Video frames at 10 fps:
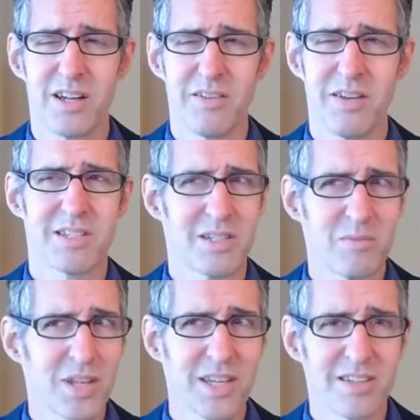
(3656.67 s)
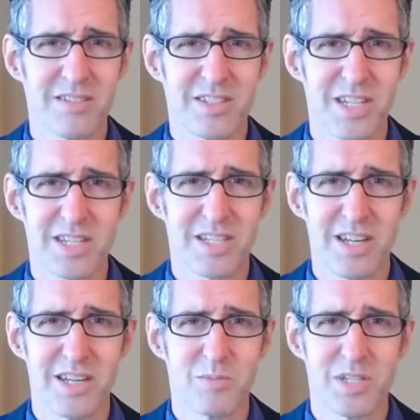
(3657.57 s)
I've asked him like six
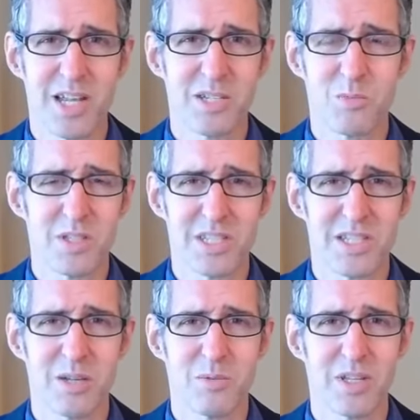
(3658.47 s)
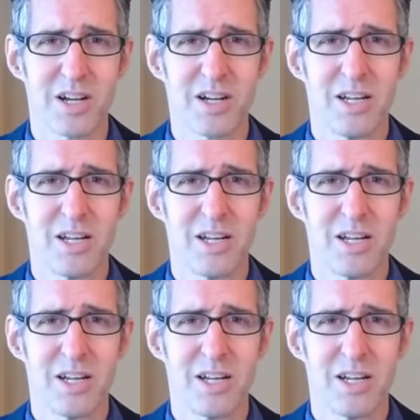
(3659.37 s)
times not to put the table there.